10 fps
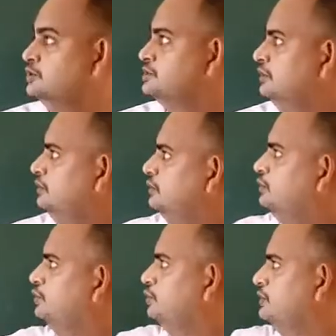
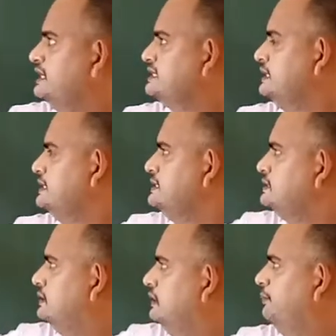So to discuss
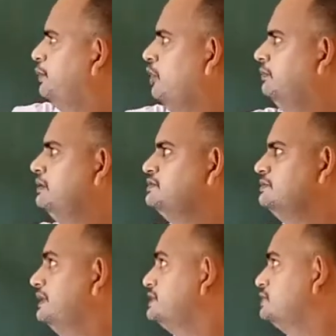the
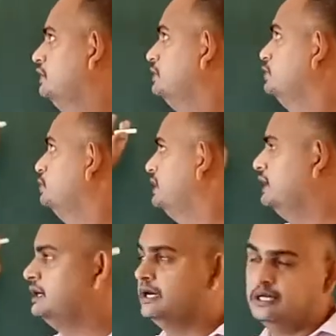problems based on
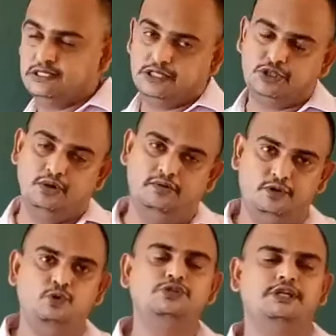union and intersection
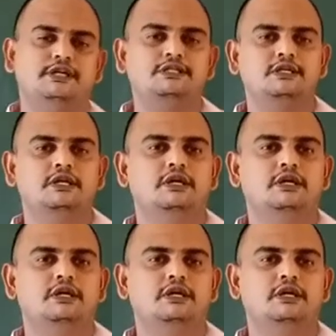of two sets,